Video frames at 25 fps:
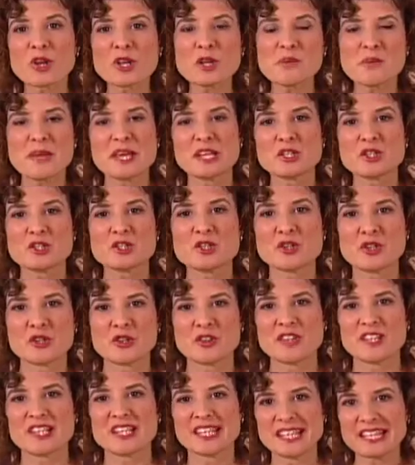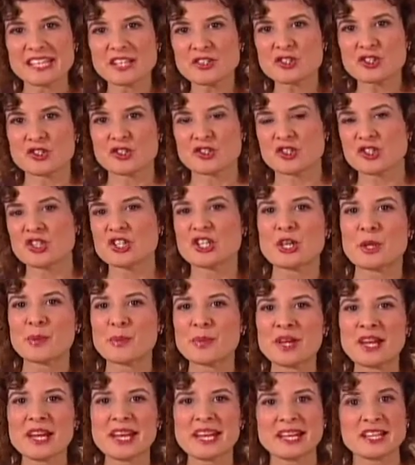want to make sure that each
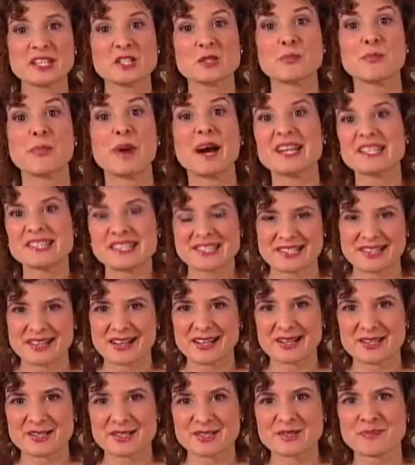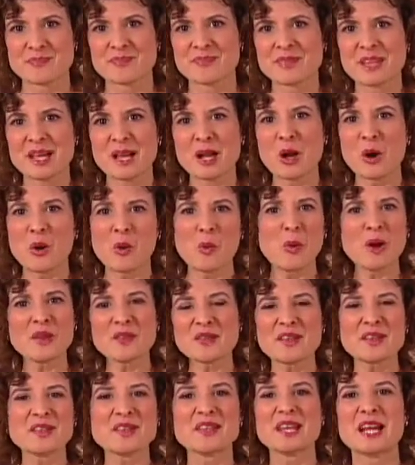chip is bite-sized.
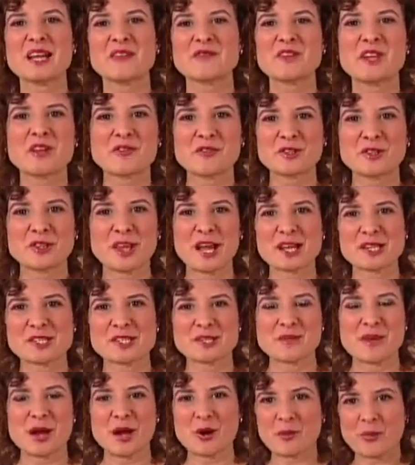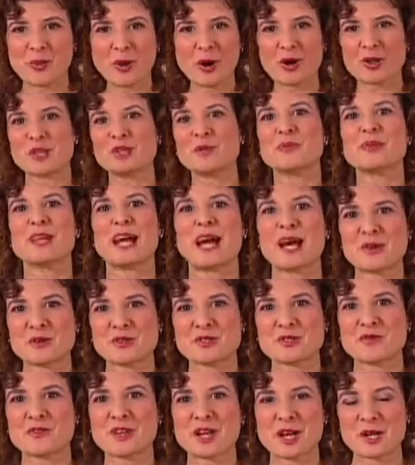One thing that I've never liked about party
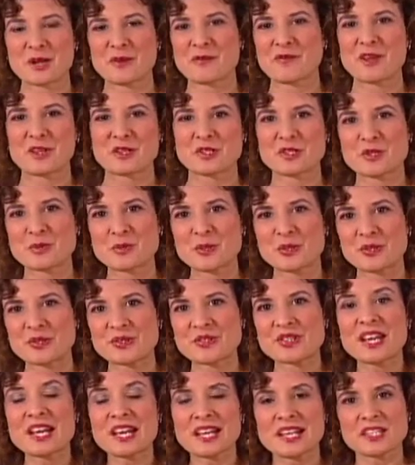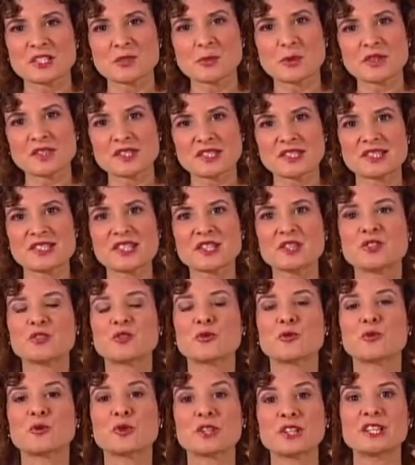platters of cut up vegetables is when the sticks
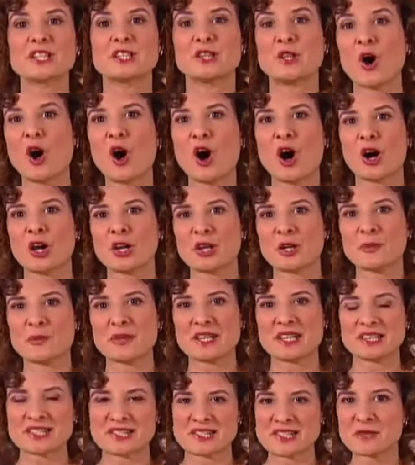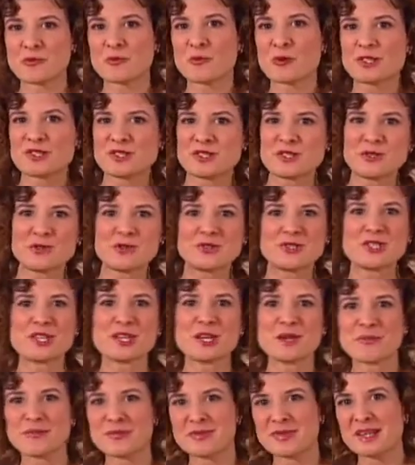are really long, because then once you
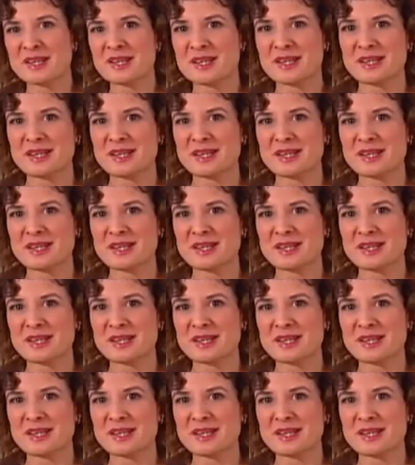dip